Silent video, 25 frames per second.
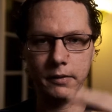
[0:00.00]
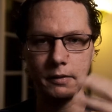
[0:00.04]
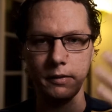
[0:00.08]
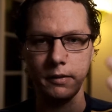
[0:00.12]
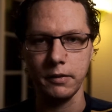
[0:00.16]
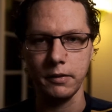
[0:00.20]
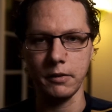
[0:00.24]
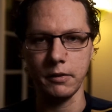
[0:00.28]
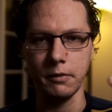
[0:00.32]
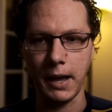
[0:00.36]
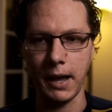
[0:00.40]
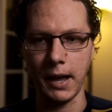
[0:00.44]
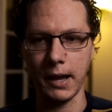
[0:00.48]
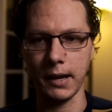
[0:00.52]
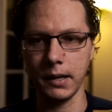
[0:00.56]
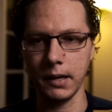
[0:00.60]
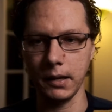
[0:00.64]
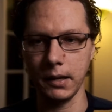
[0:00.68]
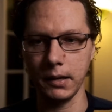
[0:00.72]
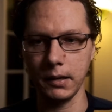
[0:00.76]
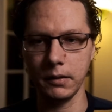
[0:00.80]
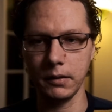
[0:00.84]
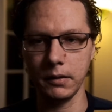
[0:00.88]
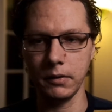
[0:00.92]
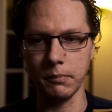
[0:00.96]
as a
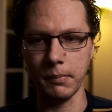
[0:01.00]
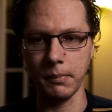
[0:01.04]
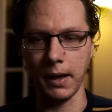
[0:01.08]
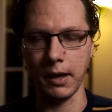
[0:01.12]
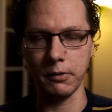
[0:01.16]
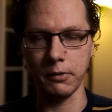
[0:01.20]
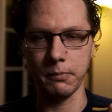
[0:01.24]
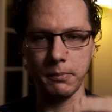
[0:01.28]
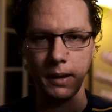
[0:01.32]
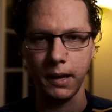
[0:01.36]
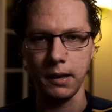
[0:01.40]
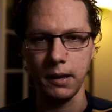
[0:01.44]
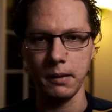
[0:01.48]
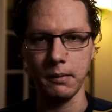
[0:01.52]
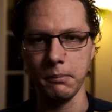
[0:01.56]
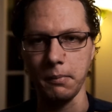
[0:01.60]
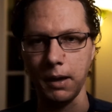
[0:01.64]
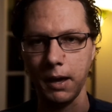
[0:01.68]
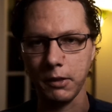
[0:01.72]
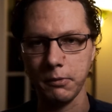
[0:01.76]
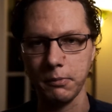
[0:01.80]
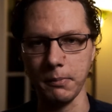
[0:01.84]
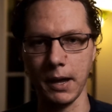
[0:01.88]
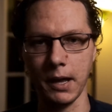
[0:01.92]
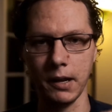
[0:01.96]
backing,
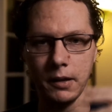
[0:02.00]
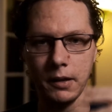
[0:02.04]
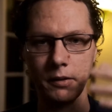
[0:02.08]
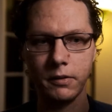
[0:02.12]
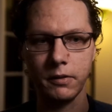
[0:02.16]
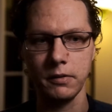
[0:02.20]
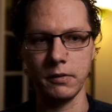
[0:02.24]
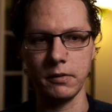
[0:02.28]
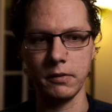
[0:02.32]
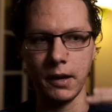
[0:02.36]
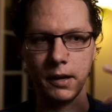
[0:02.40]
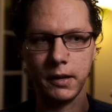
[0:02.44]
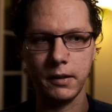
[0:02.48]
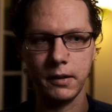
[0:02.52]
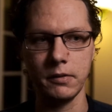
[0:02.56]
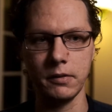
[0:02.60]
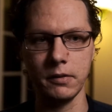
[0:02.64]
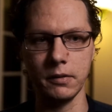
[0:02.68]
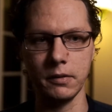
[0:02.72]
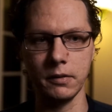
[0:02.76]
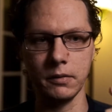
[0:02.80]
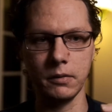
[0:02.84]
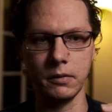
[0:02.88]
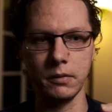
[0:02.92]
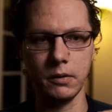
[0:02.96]
mathematics and science,
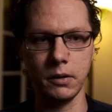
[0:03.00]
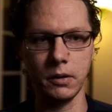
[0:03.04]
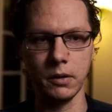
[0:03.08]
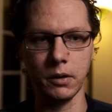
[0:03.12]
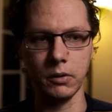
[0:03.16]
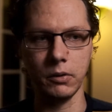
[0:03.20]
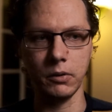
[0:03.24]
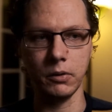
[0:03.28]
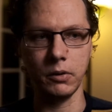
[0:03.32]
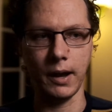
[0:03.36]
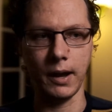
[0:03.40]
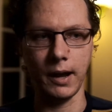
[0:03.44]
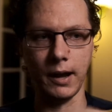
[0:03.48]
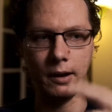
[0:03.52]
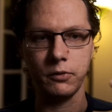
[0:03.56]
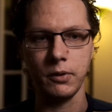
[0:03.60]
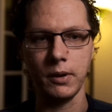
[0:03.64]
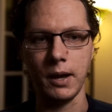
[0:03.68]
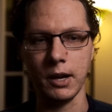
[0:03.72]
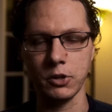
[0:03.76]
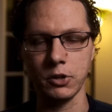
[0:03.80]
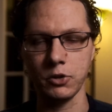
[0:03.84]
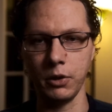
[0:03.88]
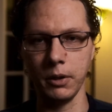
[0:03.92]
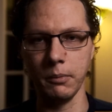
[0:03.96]
and you have to
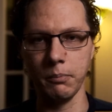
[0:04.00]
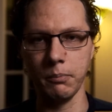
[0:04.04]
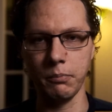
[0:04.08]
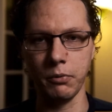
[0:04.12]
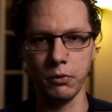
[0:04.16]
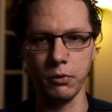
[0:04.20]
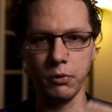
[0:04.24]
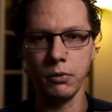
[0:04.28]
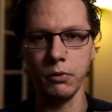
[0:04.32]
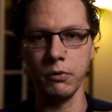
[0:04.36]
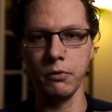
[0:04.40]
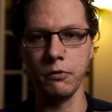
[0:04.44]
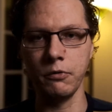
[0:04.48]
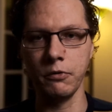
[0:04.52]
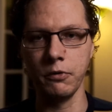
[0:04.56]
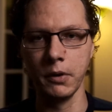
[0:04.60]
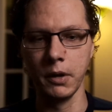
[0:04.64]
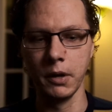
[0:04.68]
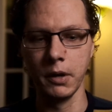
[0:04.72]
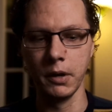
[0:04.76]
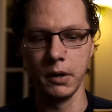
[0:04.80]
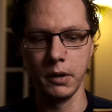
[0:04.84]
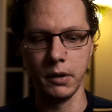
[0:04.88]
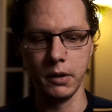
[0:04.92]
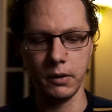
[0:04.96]
actually prove
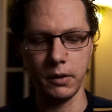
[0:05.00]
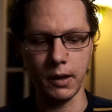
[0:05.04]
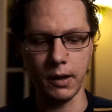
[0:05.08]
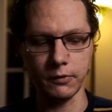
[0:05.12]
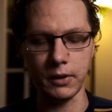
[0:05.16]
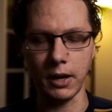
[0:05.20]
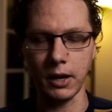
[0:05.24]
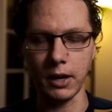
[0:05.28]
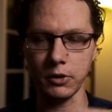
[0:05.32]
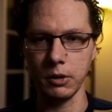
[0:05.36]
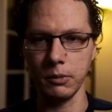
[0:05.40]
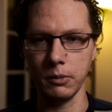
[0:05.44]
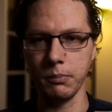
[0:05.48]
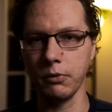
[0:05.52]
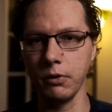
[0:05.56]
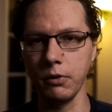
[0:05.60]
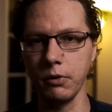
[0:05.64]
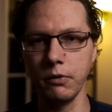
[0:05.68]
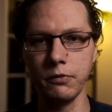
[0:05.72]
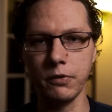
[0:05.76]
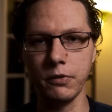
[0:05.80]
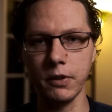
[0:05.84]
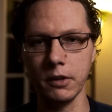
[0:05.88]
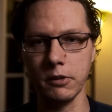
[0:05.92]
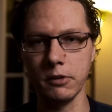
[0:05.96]

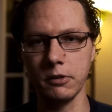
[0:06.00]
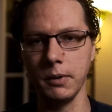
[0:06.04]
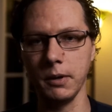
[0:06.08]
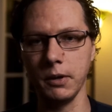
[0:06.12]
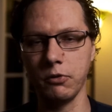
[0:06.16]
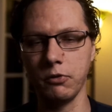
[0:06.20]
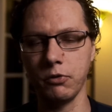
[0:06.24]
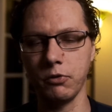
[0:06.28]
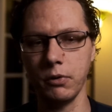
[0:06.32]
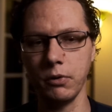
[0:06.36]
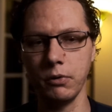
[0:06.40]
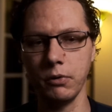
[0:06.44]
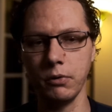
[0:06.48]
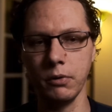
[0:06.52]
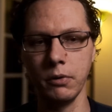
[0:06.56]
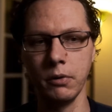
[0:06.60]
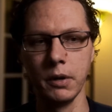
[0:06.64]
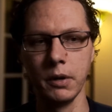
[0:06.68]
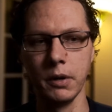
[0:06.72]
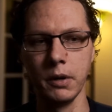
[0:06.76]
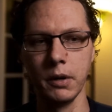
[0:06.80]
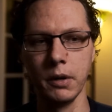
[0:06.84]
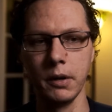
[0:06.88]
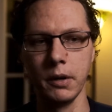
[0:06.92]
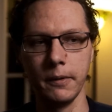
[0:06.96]
things to be true.
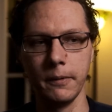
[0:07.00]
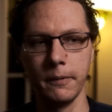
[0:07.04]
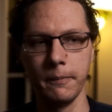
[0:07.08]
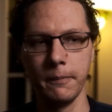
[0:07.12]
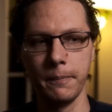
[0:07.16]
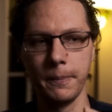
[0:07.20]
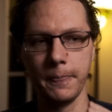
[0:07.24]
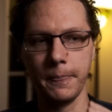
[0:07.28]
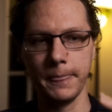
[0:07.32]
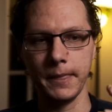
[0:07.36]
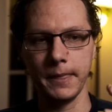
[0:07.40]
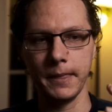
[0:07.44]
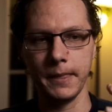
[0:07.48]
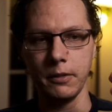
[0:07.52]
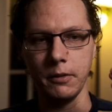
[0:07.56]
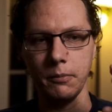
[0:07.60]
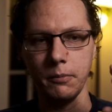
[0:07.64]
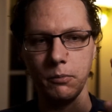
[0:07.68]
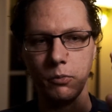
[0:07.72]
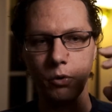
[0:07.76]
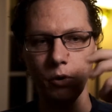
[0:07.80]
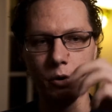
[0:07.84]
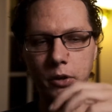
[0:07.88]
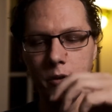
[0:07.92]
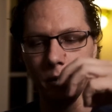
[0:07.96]
The
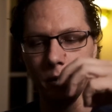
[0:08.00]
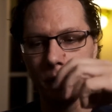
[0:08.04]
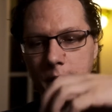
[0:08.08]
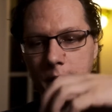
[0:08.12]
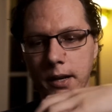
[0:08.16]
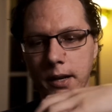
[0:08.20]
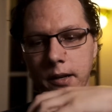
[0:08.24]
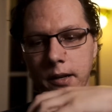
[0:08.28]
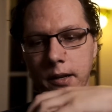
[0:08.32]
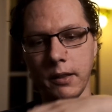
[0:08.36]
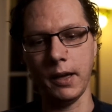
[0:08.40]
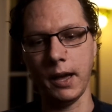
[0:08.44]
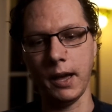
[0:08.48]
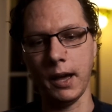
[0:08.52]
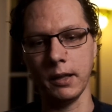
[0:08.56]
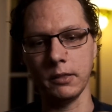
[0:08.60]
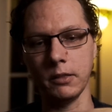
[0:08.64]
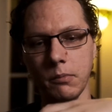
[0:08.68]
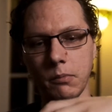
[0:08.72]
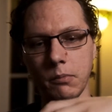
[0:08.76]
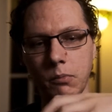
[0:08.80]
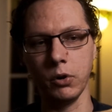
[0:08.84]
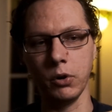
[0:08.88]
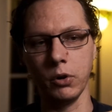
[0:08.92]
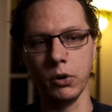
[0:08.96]
more you get into that,
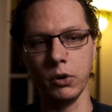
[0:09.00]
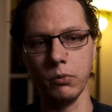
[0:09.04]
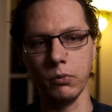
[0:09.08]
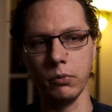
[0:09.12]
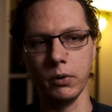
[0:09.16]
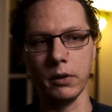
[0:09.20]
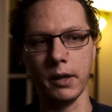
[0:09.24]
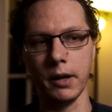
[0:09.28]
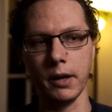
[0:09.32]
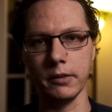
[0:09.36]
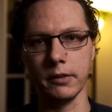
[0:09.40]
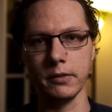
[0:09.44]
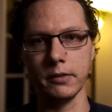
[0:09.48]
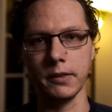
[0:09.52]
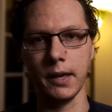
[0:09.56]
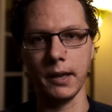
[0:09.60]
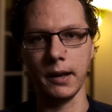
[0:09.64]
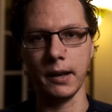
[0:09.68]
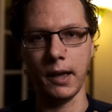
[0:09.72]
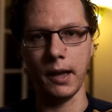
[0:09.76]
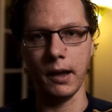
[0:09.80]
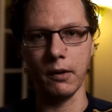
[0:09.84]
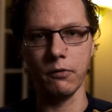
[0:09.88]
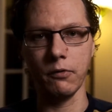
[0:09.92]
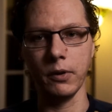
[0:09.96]
the more you realize
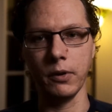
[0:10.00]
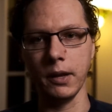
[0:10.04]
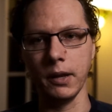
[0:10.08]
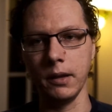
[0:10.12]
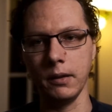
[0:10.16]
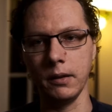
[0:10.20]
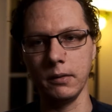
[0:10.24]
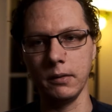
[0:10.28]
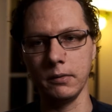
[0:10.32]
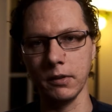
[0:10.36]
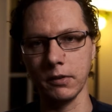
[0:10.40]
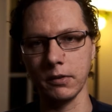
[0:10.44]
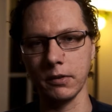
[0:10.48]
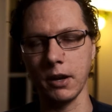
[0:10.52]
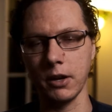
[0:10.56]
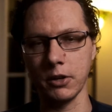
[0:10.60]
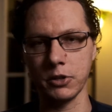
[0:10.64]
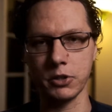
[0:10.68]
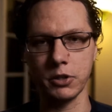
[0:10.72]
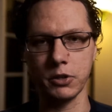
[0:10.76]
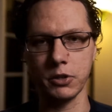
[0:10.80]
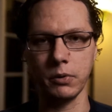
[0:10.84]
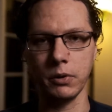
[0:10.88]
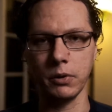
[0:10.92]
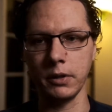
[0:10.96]
that every
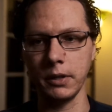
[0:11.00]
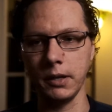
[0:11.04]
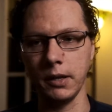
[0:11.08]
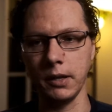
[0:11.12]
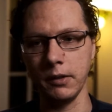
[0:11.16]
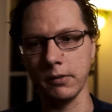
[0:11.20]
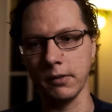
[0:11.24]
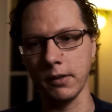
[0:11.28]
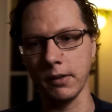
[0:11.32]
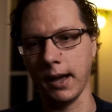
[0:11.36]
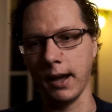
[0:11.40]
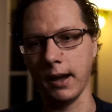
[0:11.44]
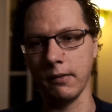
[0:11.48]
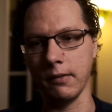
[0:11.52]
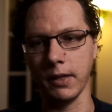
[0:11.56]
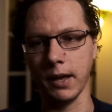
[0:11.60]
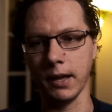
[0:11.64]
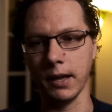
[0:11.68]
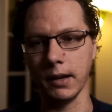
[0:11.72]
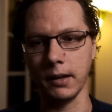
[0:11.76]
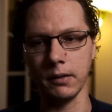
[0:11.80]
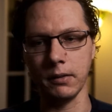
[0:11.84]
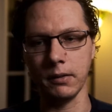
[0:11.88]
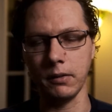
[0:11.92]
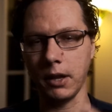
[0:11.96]
discussion really needs to have
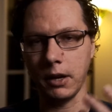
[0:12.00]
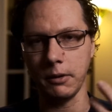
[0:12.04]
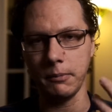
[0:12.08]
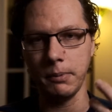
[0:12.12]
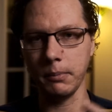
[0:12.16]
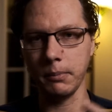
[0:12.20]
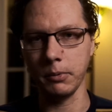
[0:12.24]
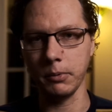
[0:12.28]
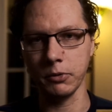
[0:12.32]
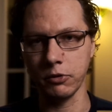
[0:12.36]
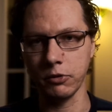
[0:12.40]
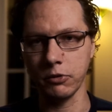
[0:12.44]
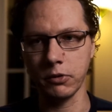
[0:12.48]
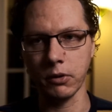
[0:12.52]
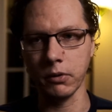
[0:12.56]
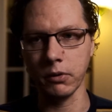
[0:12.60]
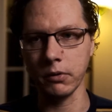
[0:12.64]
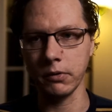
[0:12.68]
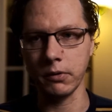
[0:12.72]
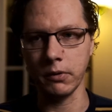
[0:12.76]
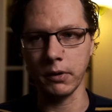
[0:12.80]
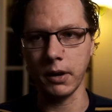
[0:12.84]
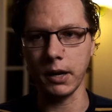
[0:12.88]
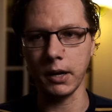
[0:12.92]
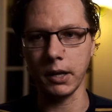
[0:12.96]
that, and a lot of people just
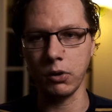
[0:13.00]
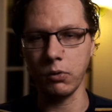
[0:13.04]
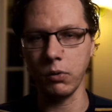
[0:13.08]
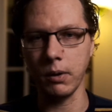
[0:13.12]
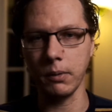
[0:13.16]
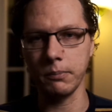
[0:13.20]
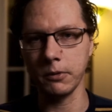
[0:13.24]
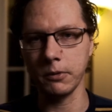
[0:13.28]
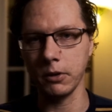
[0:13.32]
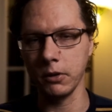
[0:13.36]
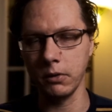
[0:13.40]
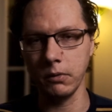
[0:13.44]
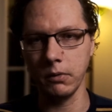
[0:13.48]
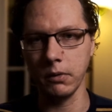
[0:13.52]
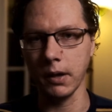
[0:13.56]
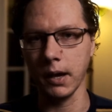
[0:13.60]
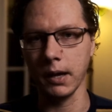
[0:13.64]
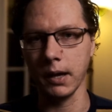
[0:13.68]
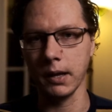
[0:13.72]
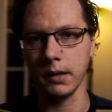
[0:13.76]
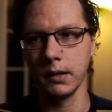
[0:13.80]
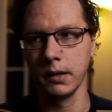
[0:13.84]
don't. They're not equipped to do that.